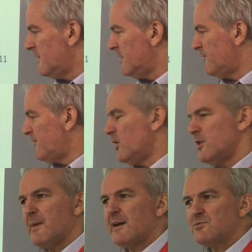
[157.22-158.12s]
the further
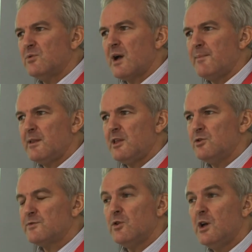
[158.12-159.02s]
maths will come in
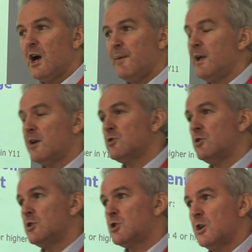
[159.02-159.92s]
useful. I mean, I
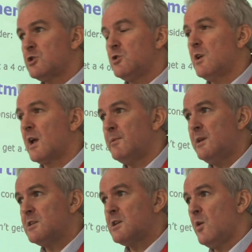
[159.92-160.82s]
taught a student a couple of
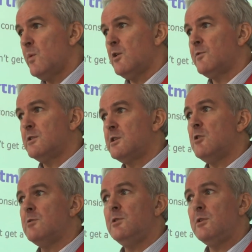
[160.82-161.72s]
years ago, went off to
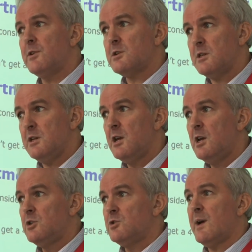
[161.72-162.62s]
Durham University
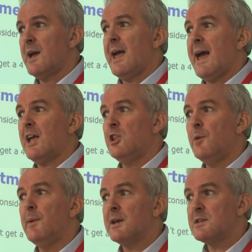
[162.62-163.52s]
to
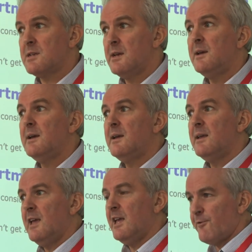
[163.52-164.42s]
economics.
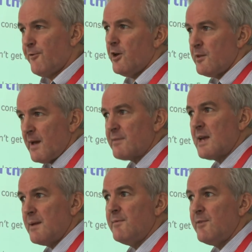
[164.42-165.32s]
His further maths
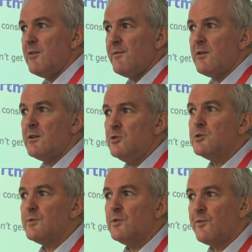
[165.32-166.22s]
came in very, very
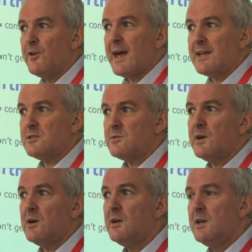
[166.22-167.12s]
useful for that as
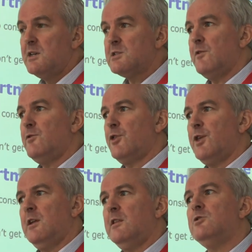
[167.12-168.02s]
well. So if you're
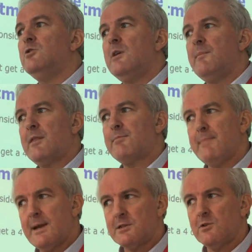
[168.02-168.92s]
thinking of doing a
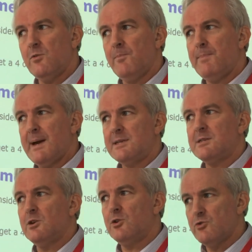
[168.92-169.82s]

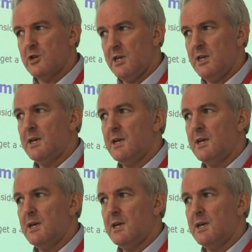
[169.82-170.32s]
mathematical-based degree,